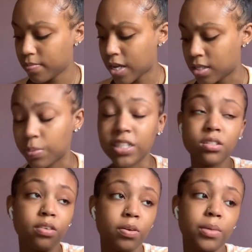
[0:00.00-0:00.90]

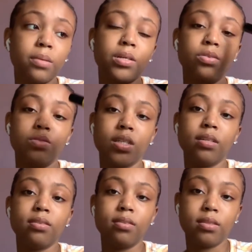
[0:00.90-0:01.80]
especially if I'm going to be
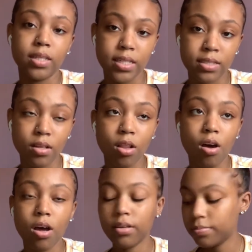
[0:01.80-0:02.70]
using this a
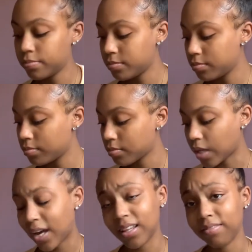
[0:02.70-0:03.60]
lot.
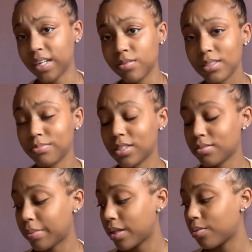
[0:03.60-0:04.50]
I love how it smells,
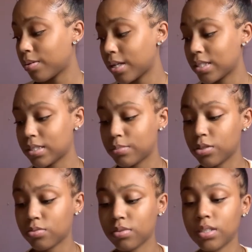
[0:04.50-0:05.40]
by the way. It
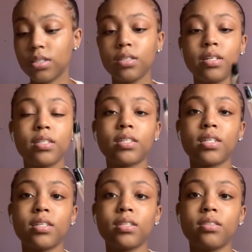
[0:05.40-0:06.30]
smells really good, and it's
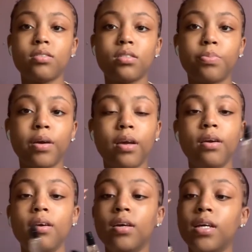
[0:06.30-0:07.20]
like a little spray,
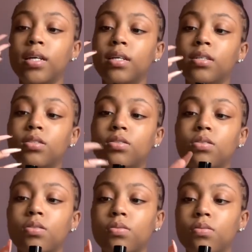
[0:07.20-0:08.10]

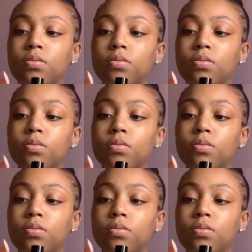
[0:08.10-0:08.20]
so